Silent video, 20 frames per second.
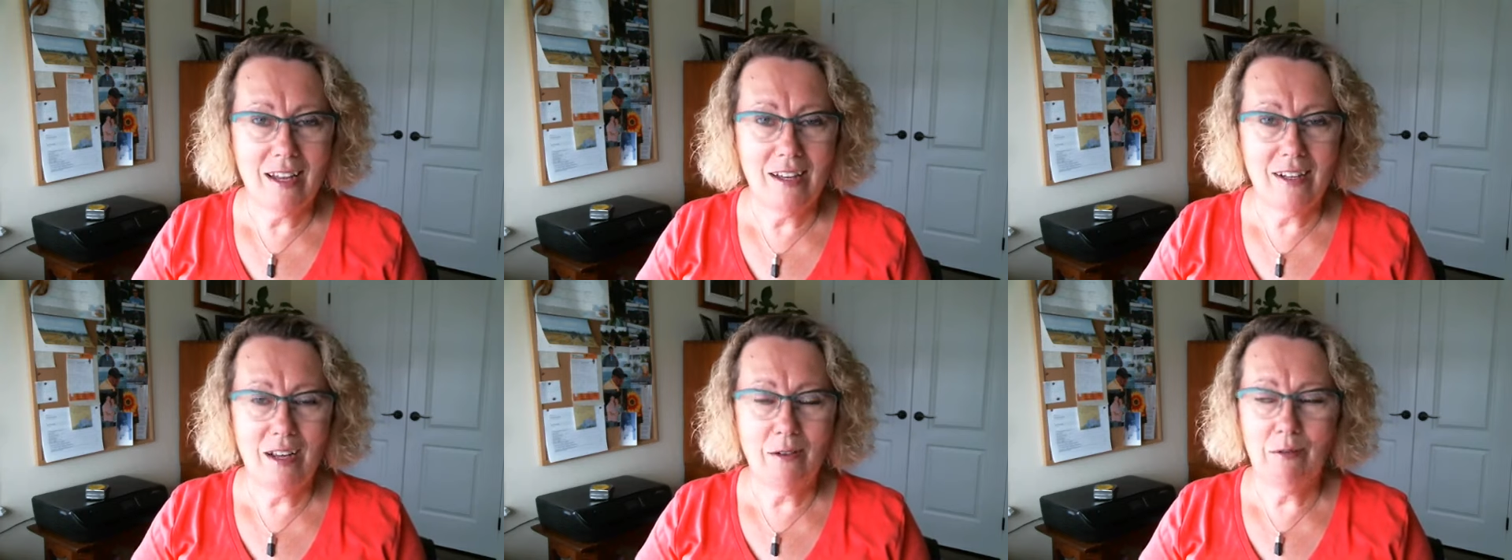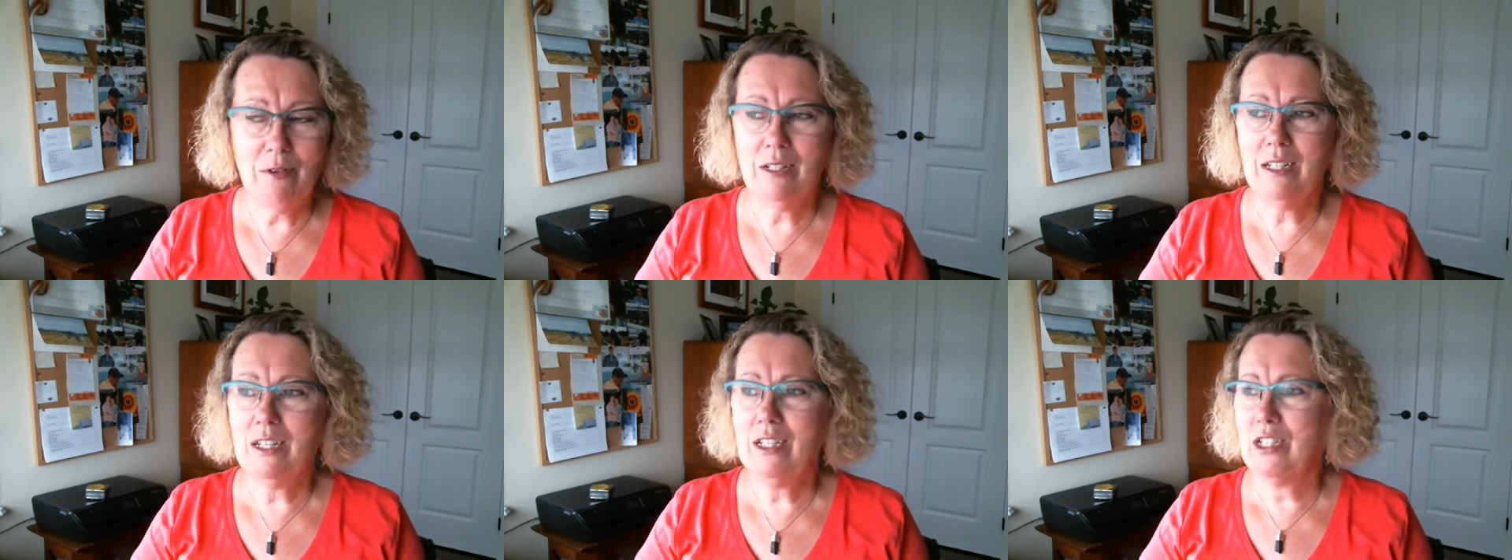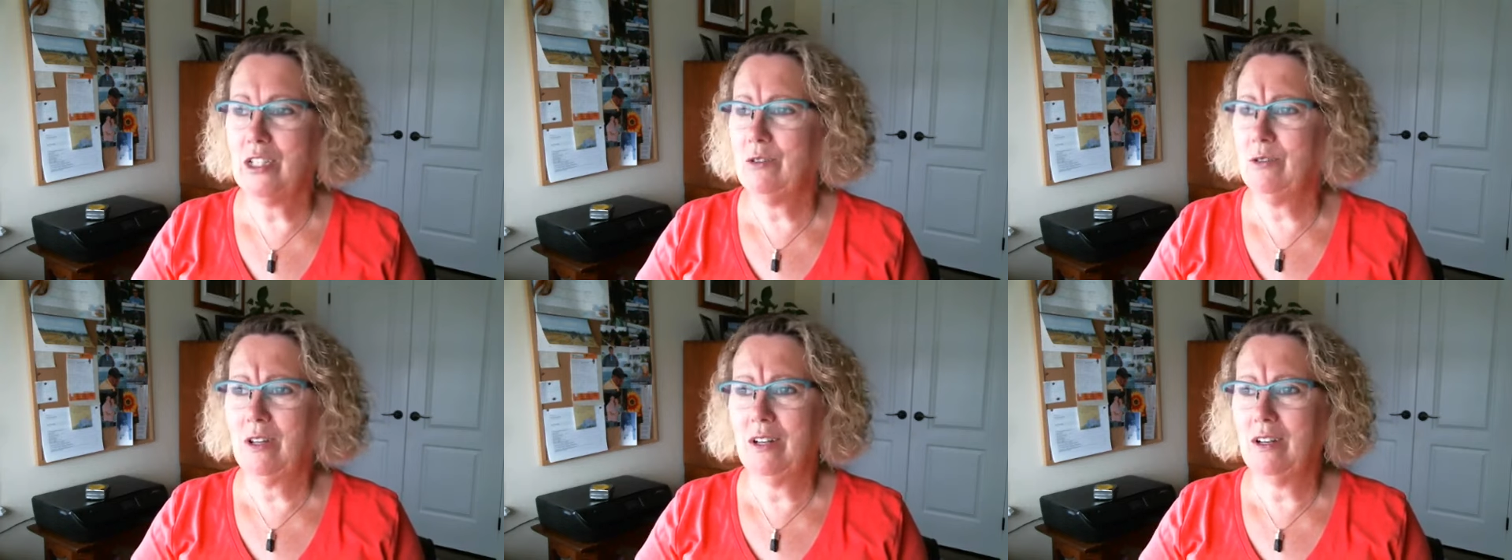I really
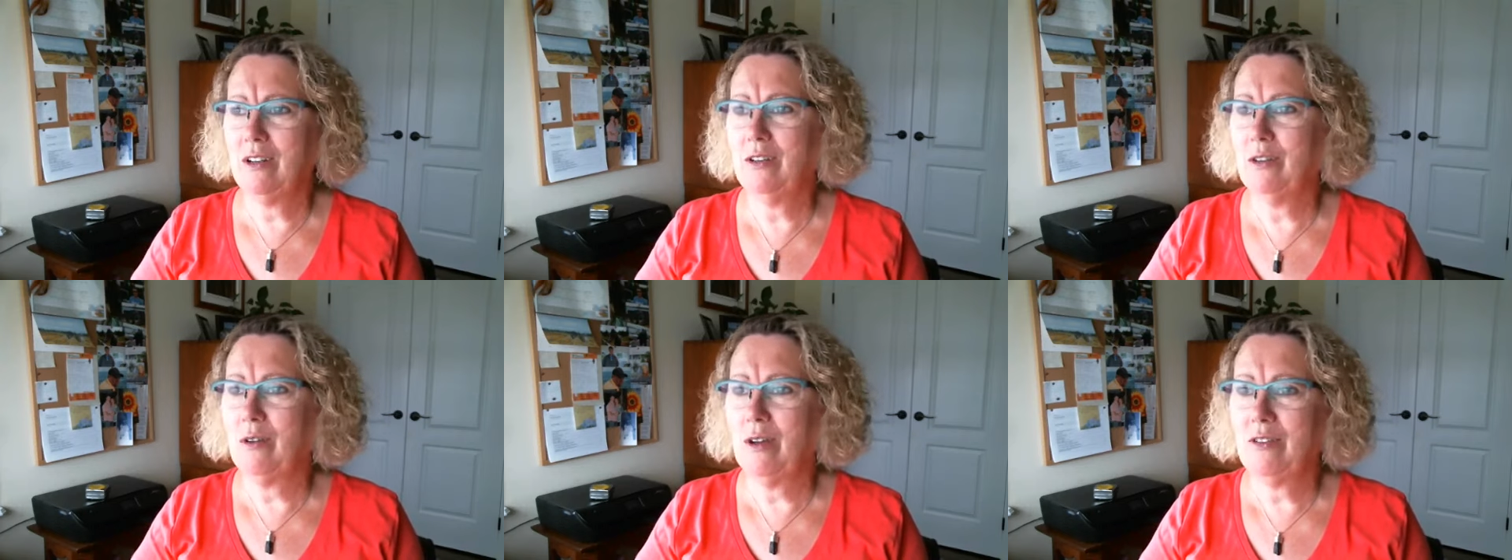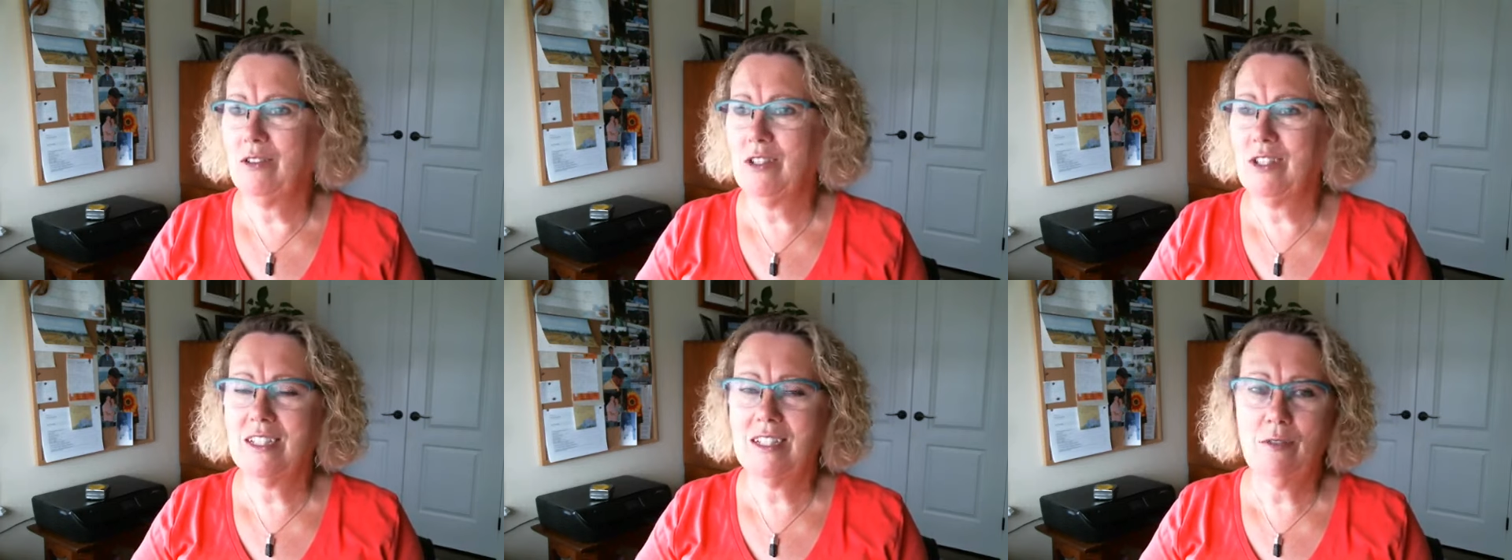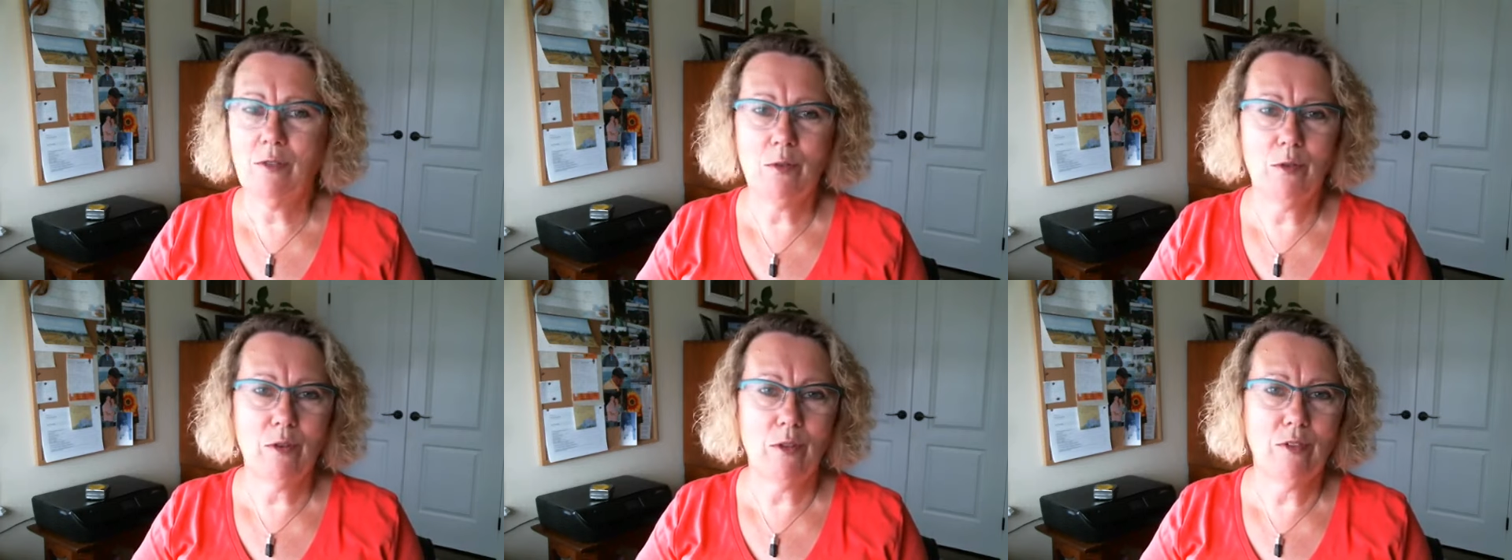do. I don't know. I just
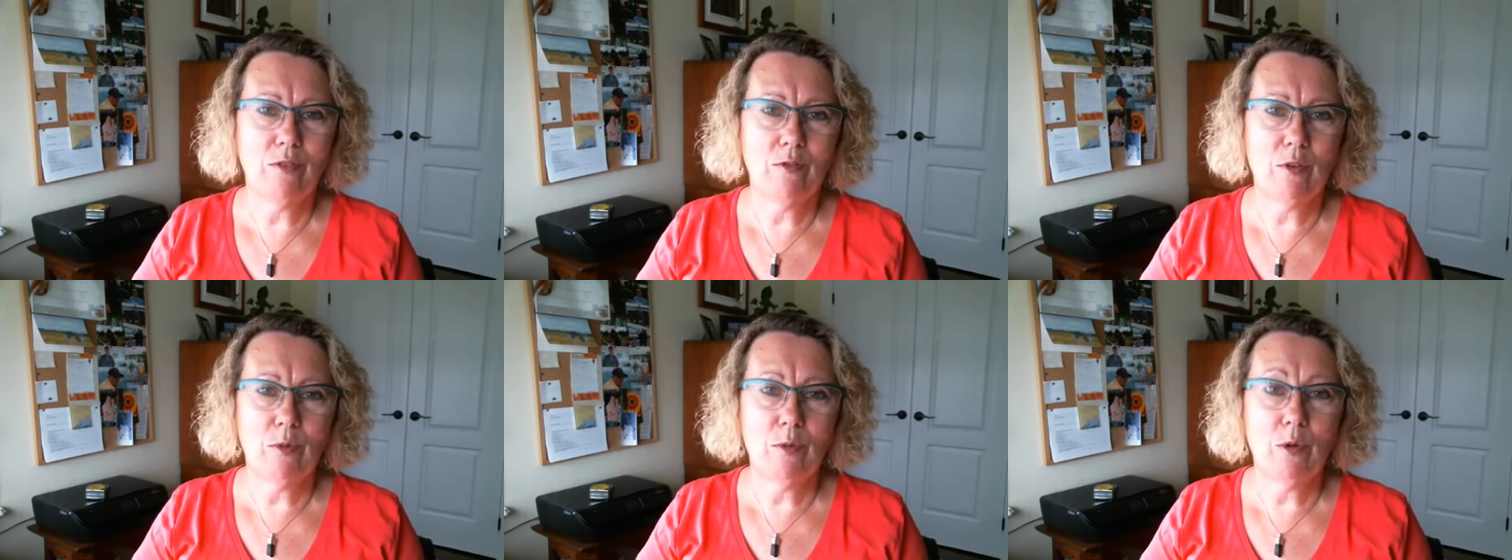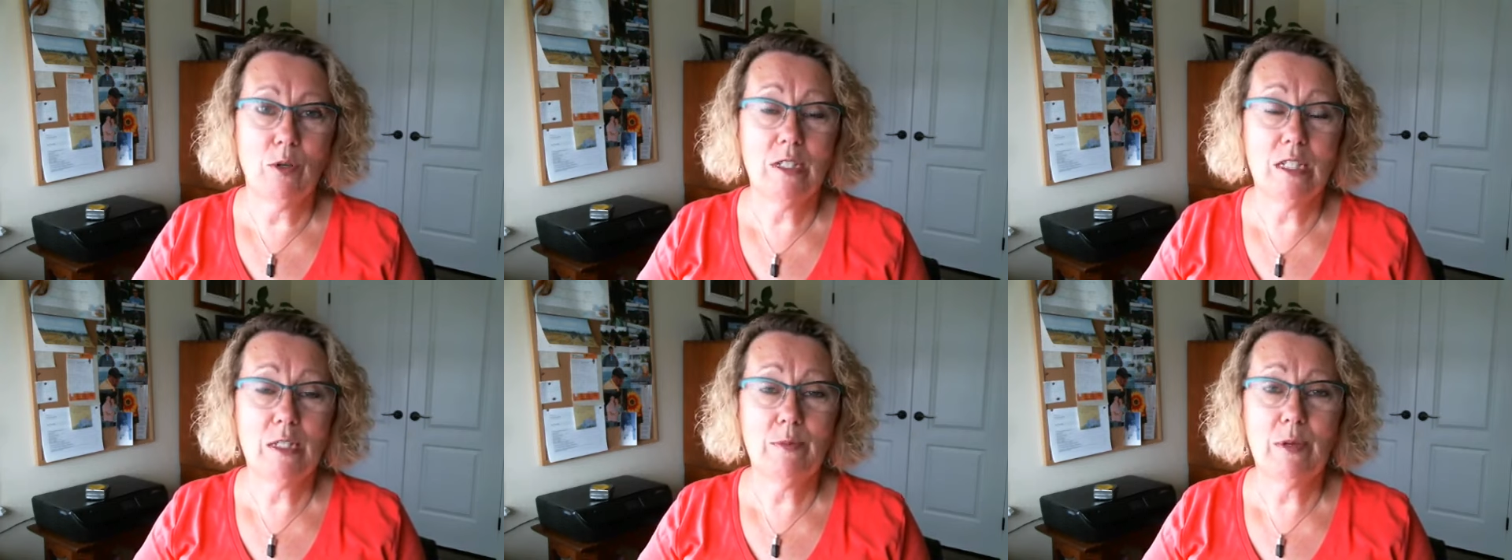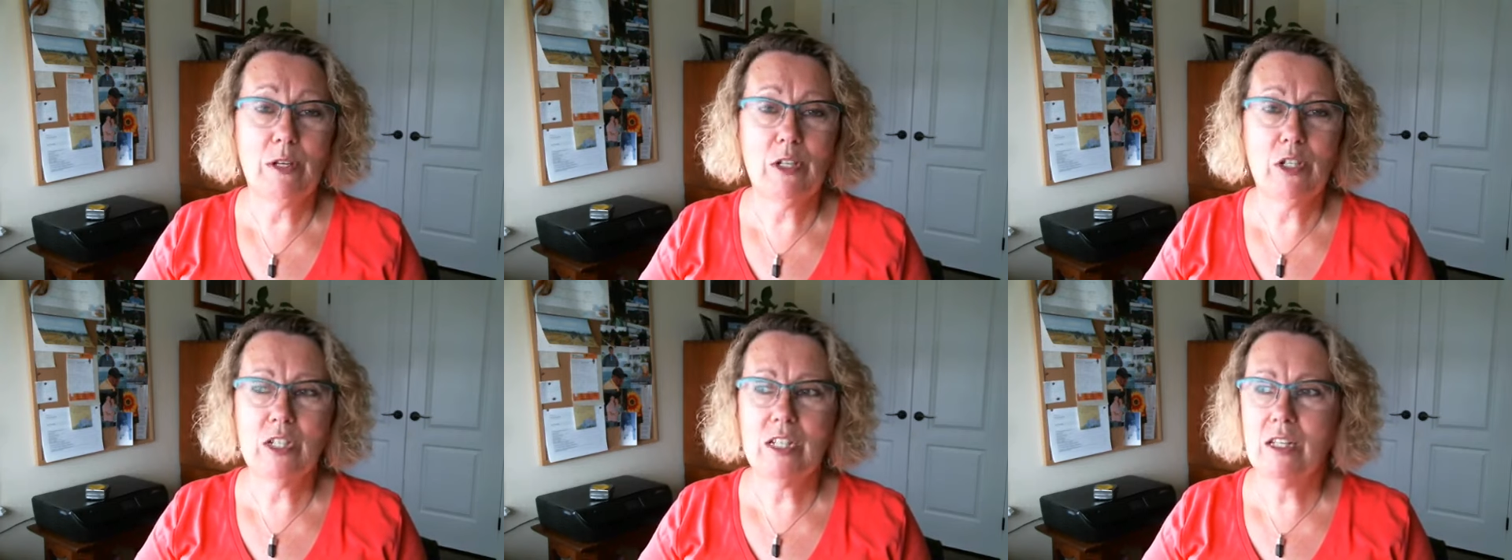have a real thing for birds,
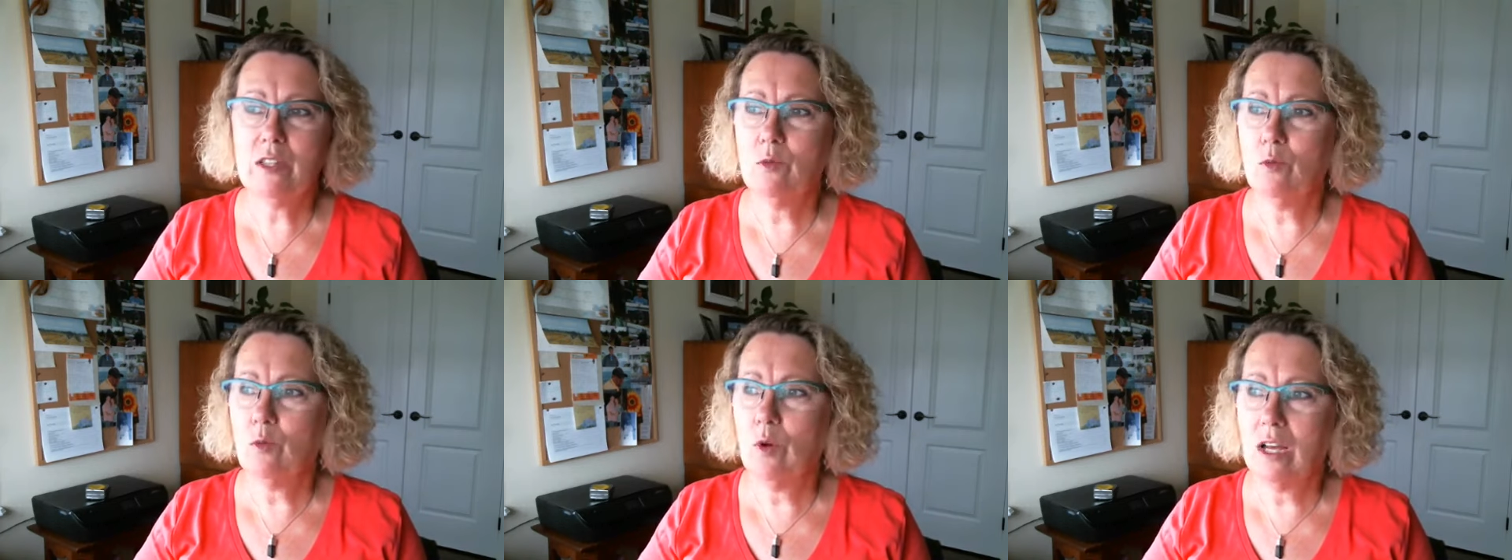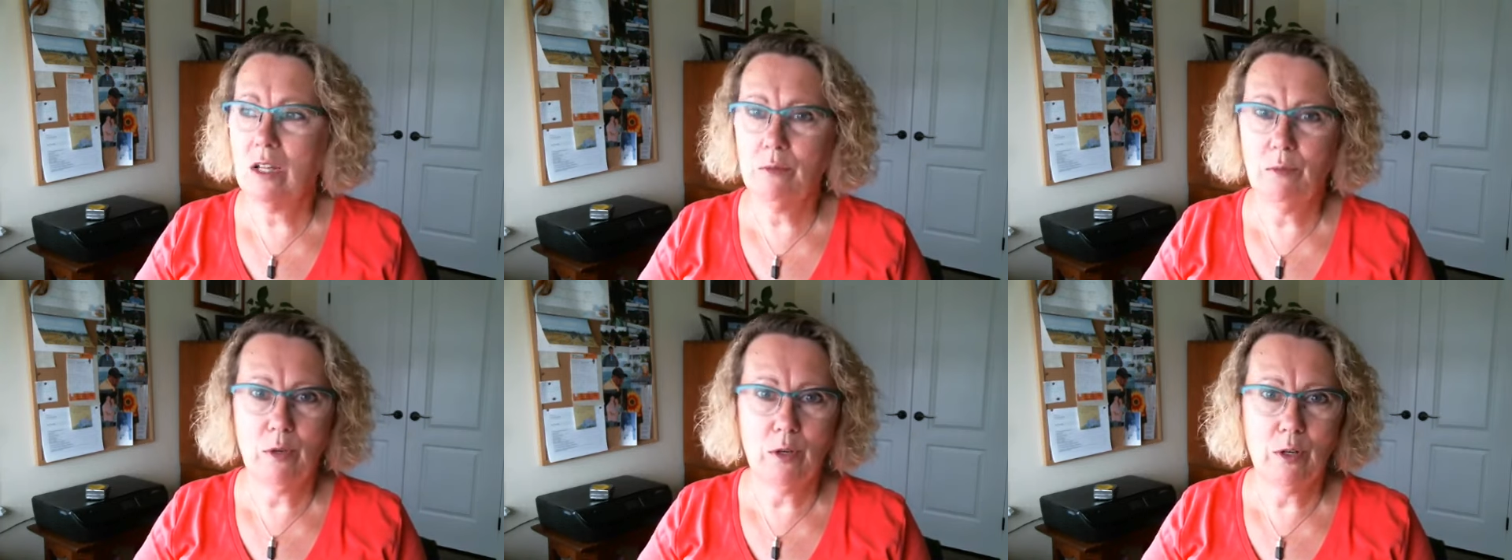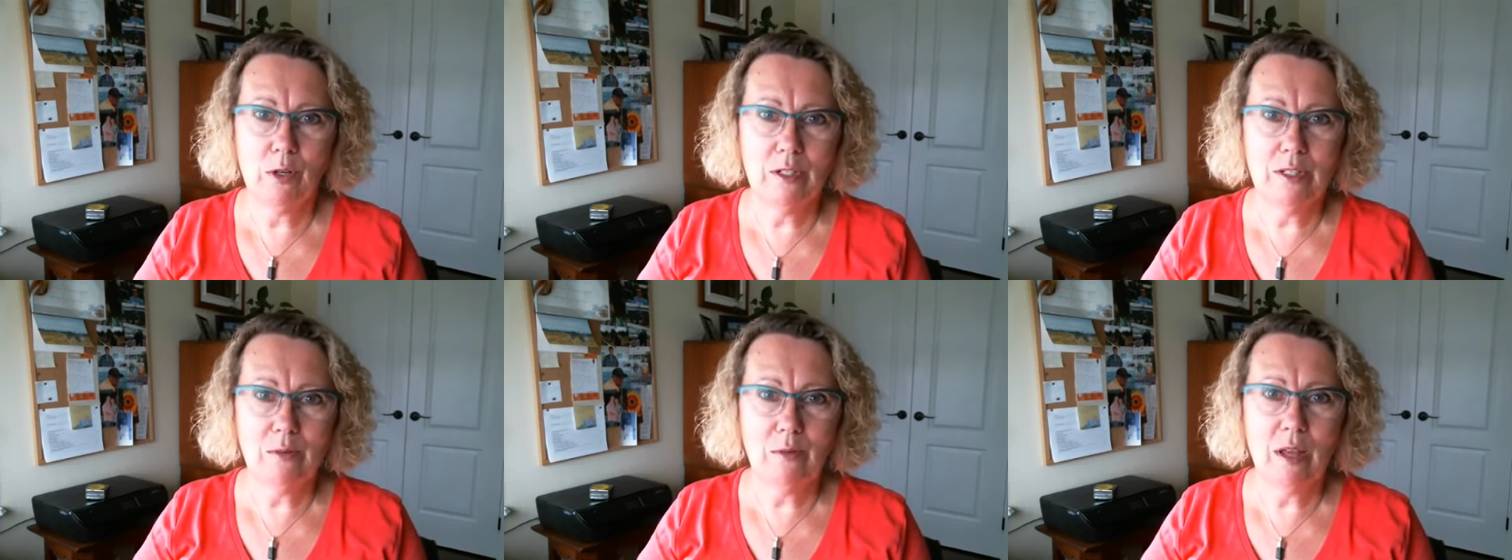especially the wild birds.